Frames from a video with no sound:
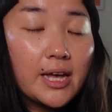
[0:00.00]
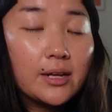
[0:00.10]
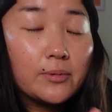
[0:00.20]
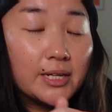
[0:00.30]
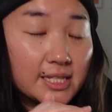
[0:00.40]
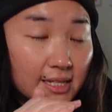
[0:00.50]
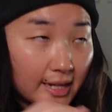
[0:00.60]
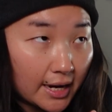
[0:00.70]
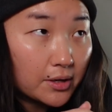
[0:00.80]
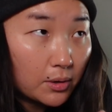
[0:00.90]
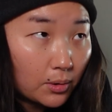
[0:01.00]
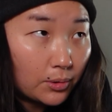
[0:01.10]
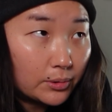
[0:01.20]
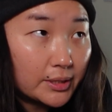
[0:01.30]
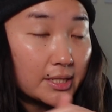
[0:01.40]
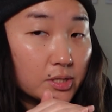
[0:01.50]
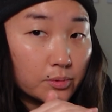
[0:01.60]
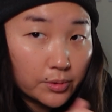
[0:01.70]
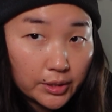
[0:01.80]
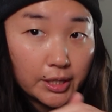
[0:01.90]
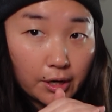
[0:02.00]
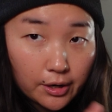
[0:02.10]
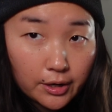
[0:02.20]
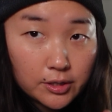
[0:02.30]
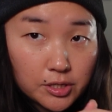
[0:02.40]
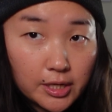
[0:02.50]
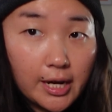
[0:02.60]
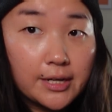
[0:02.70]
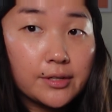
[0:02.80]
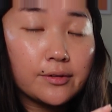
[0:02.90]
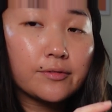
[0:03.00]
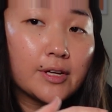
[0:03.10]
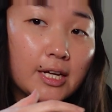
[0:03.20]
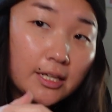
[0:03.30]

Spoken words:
and when it's that cold, it's really hard to kind of